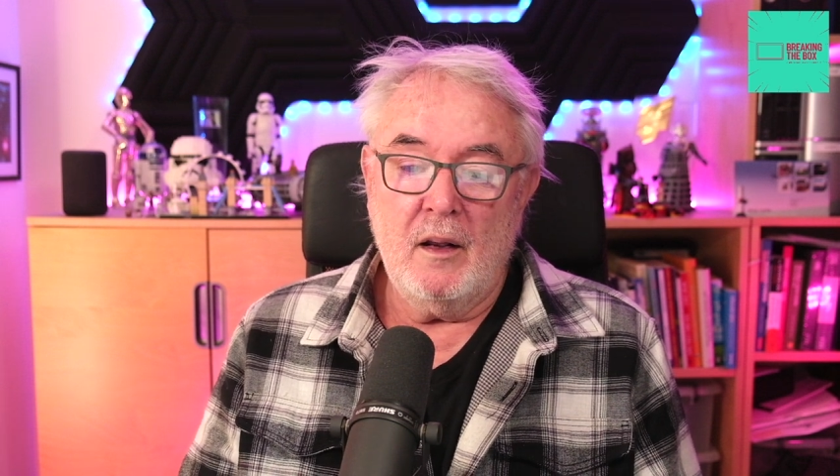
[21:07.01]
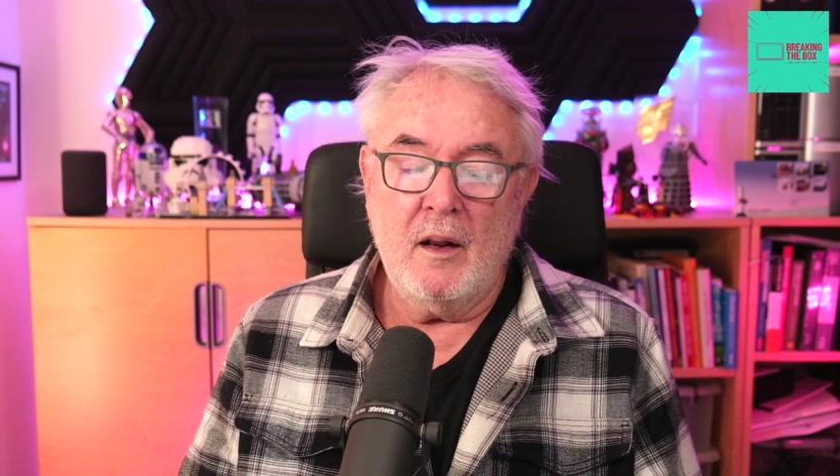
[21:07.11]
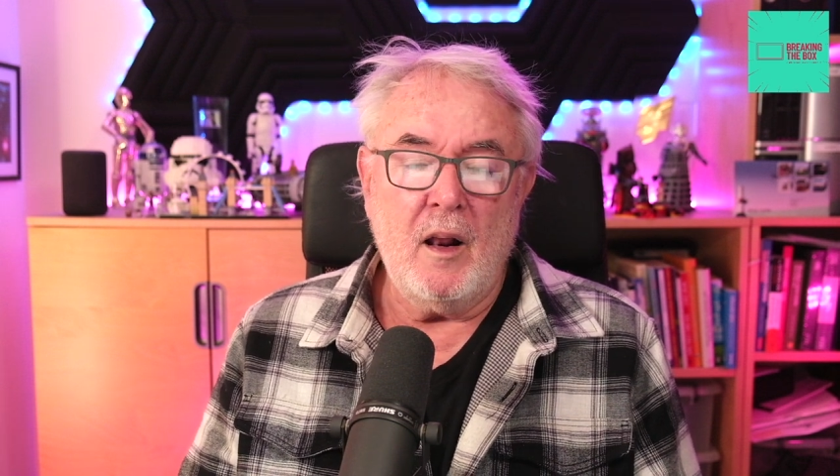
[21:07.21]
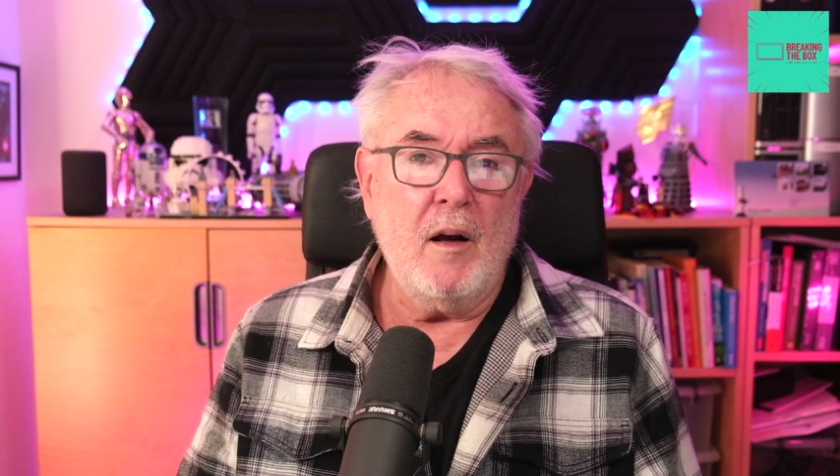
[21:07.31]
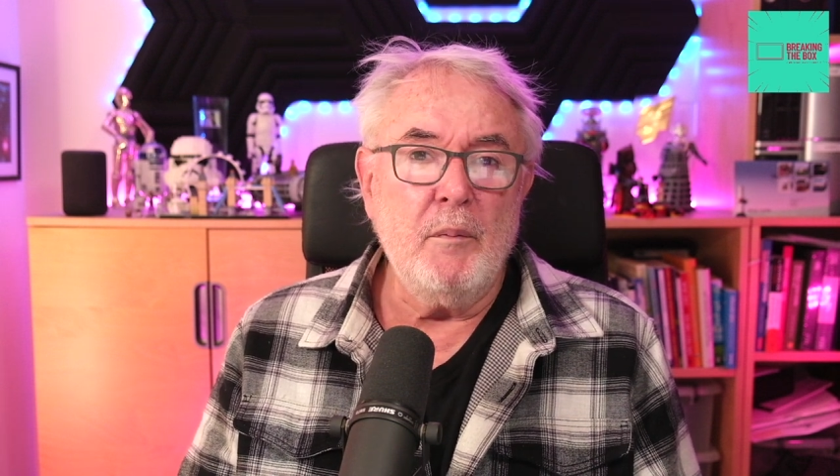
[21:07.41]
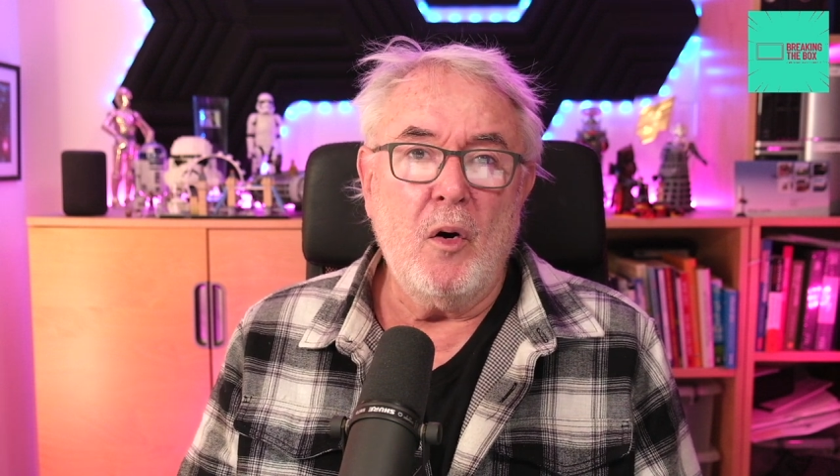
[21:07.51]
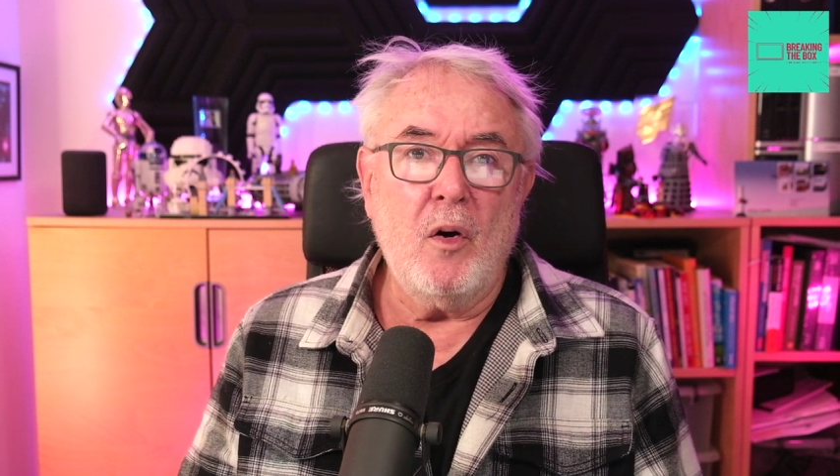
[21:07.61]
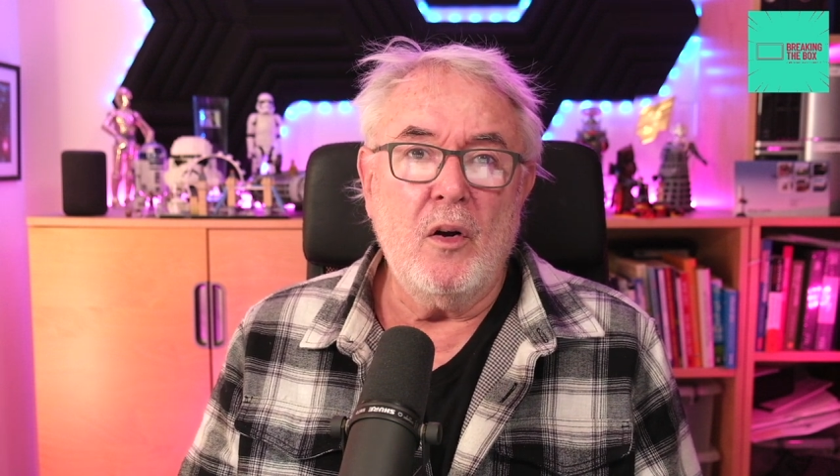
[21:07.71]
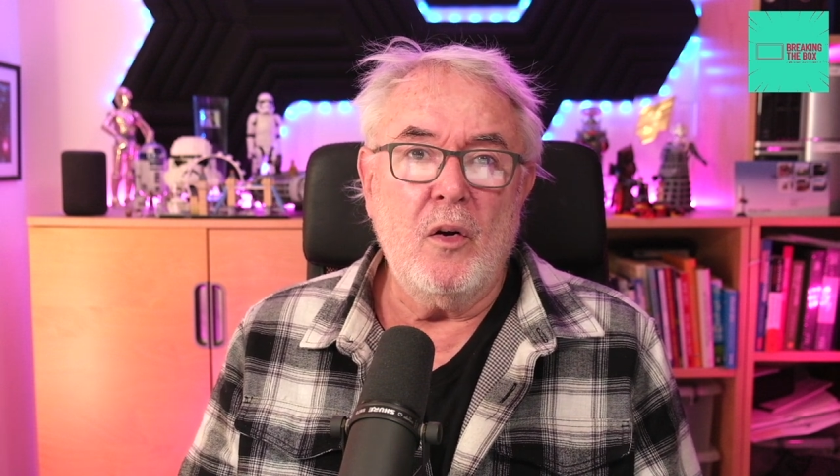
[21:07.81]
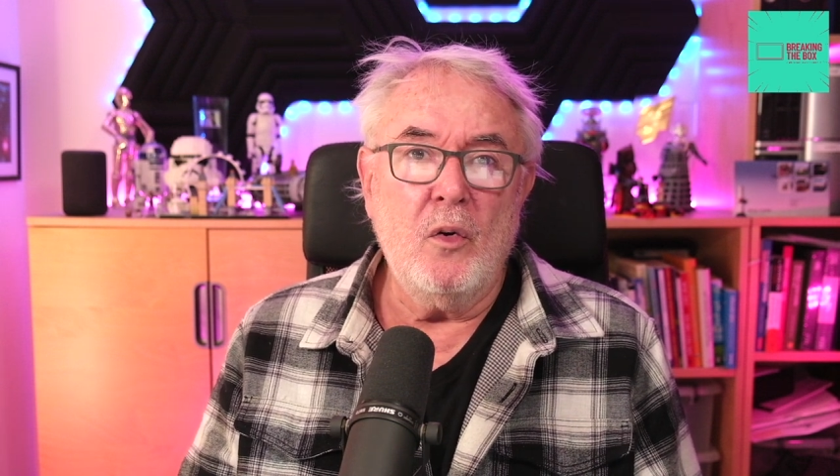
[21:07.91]
And I'm not
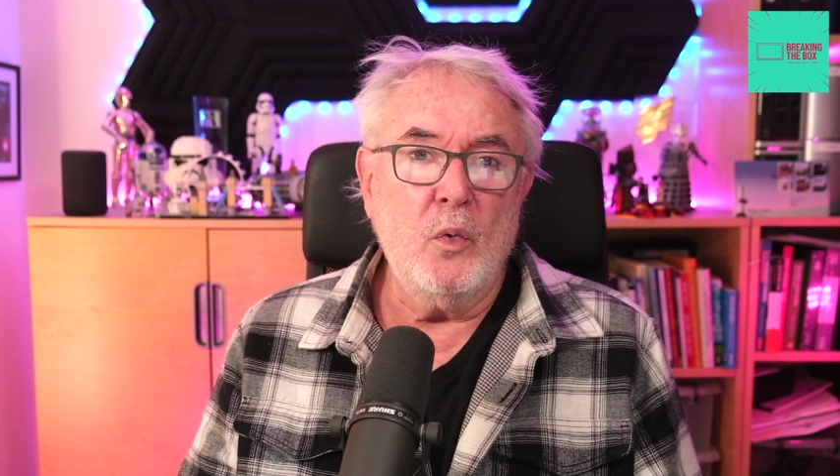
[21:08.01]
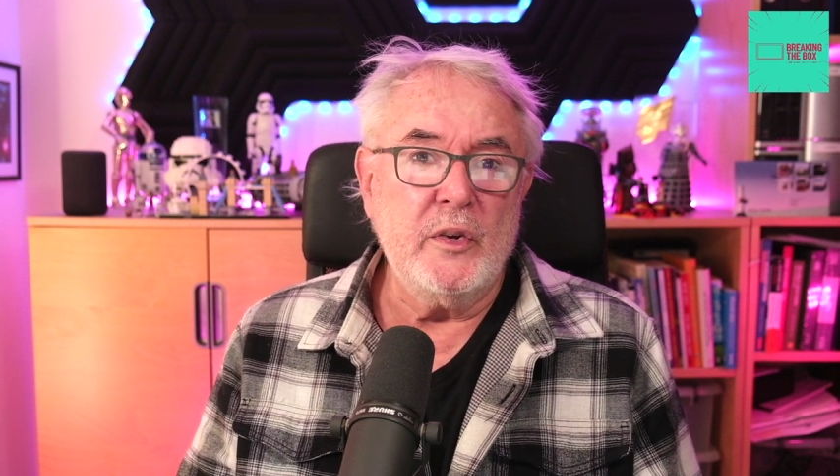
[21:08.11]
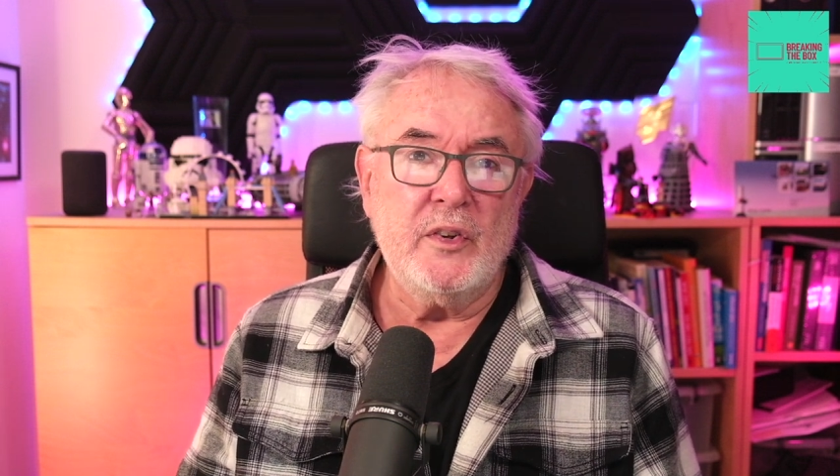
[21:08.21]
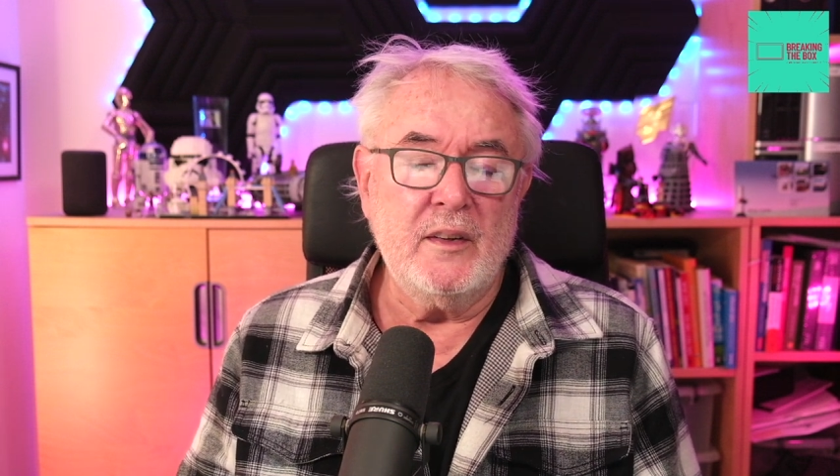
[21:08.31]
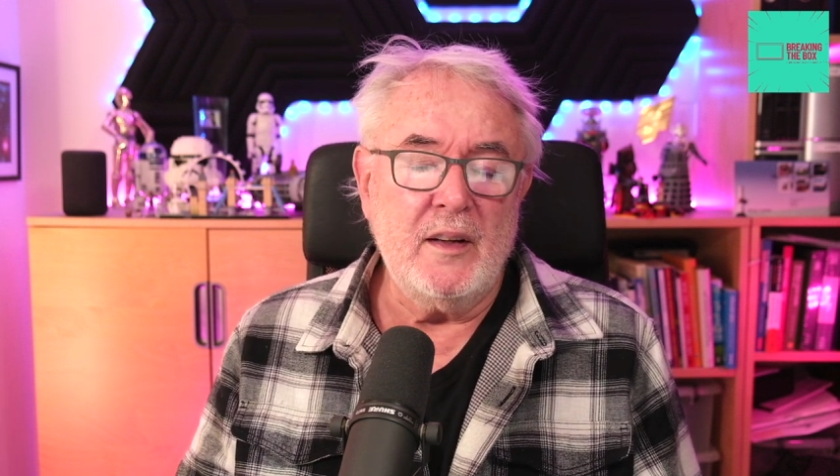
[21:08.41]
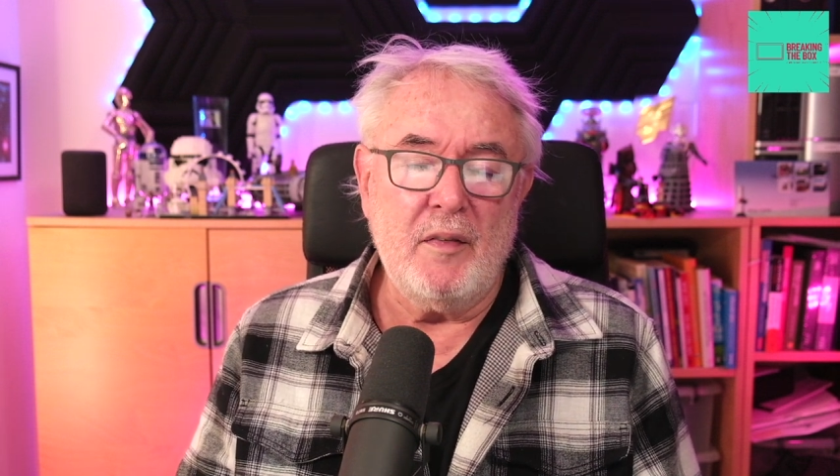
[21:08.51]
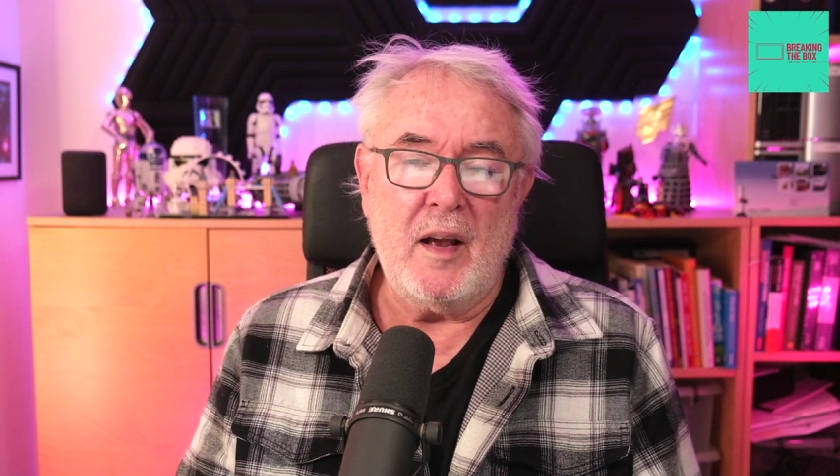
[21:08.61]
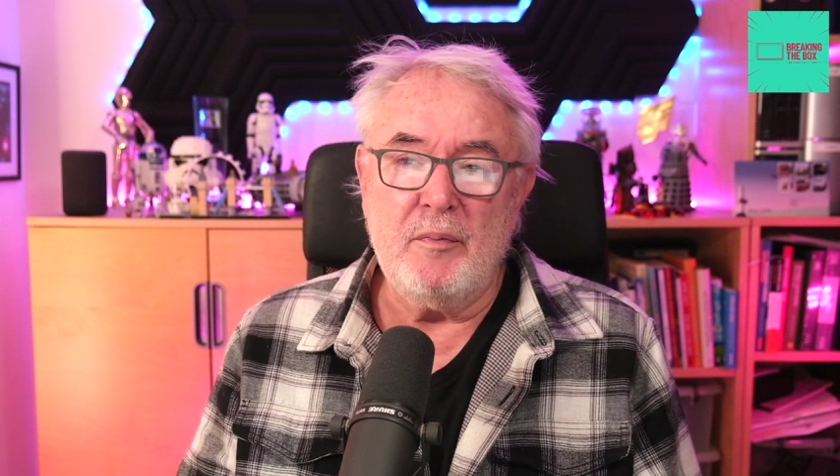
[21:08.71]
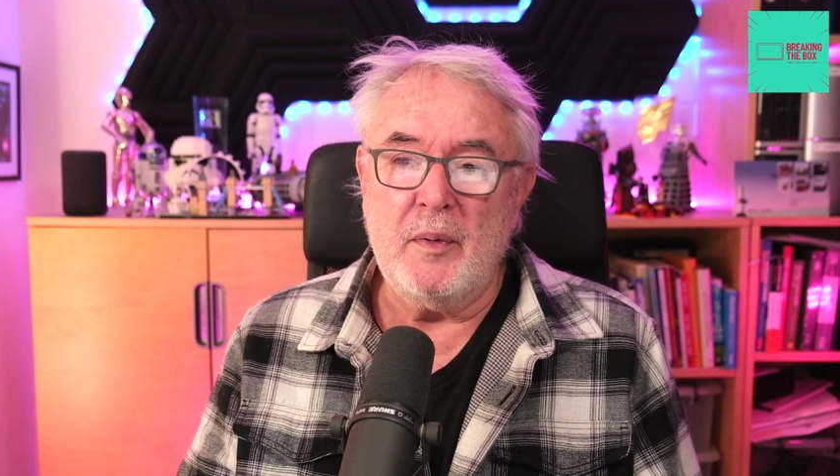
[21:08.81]
always and never have